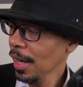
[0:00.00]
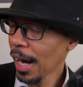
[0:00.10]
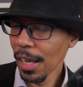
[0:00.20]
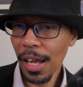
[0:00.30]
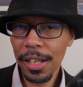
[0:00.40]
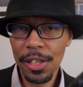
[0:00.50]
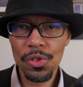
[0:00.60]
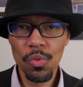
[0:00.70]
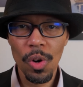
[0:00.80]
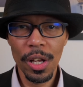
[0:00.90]
I like
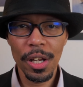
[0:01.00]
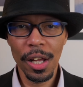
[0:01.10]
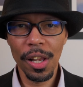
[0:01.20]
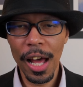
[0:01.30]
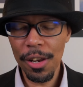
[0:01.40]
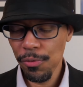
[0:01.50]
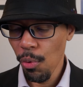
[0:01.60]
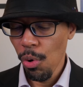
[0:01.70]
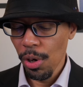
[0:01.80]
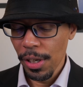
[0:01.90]
this one a lot
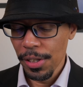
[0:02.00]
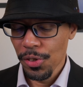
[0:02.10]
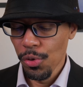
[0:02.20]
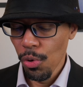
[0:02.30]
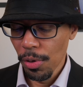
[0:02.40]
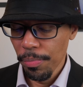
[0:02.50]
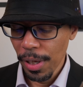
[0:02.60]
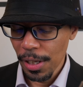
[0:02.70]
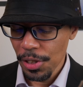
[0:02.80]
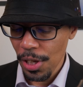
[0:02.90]
for its
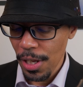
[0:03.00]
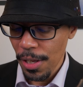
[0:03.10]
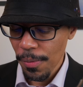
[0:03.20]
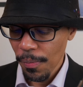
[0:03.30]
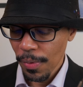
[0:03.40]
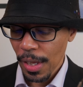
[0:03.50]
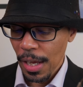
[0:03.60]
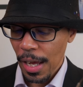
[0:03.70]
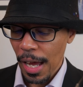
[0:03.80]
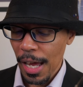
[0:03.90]
durability
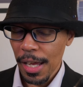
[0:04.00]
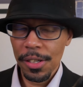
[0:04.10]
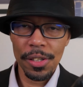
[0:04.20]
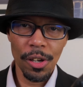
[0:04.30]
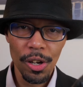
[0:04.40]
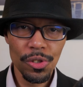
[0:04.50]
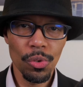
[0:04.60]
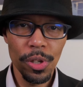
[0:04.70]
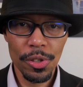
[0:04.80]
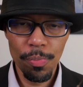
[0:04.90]
and
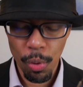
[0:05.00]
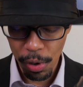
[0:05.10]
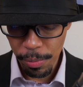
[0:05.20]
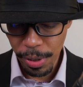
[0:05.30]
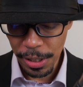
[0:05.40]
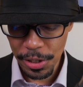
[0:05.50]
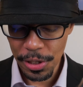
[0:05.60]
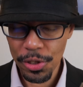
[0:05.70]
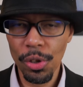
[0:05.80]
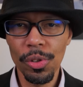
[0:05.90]
also its
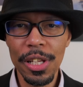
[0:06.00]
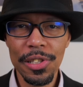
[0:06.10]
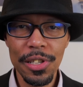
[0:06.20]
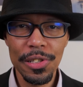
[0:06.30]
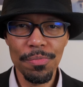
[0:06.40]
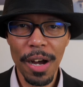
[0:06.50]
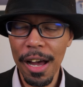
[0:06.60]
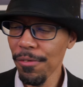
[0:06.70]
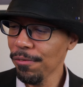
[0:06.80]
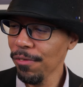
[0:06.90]
portability. So this is
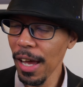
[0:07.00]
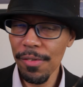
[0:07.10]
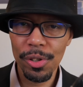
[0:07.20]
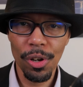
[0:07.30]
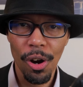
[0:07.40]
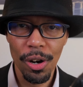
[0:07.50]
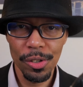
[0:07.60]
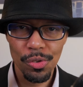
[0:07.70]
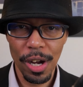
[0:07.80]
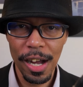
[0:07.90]
my favorite
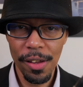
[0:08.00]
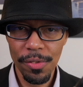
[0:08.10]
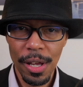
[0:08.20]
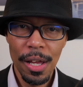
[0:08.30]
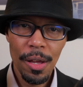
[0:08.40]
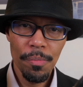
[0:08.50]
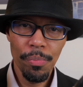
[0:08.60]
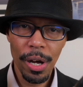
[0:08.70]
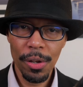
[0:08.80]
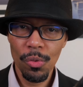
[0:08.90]
hard drive,
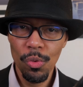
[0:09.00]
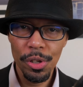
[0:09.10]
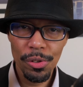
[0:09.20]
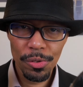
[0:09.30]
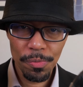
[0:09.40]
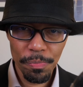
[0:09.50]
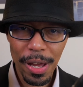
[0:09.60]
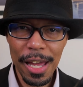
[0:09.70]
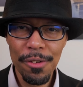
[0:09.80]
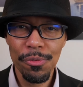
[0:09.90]
but when you're
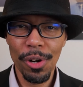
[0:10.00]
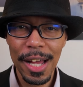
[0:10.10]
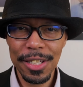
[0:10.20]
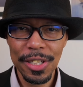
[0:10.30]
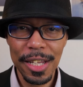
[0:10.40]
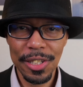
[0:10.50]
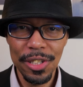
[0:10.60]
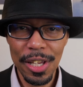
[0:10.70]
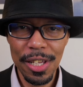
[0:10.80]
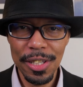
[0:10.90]
paying for
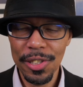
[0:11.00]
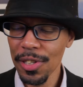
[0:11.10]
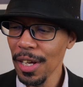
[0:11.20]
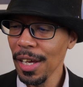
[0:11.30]
SSDs,